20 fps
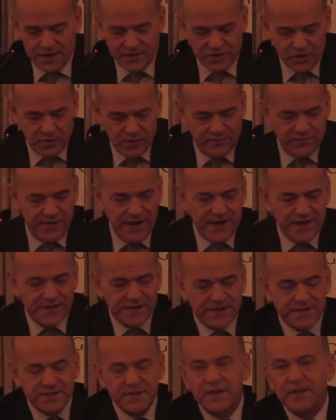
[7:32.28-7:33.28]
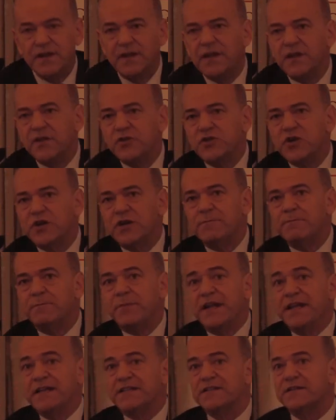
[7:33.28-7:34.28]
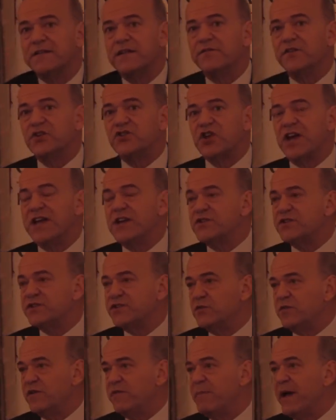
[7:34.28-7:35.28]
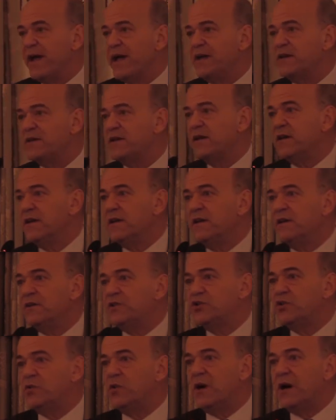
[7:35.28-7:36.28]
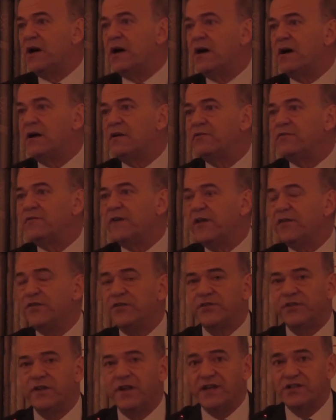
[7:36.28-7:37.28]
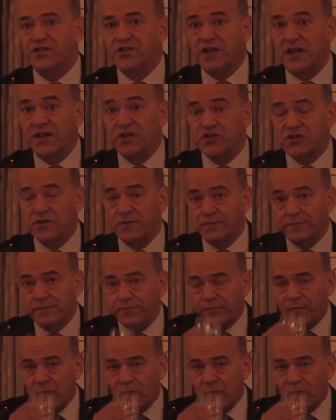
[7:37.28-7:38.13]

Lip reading: to have led us to complete the changes that we made to our funds legislation.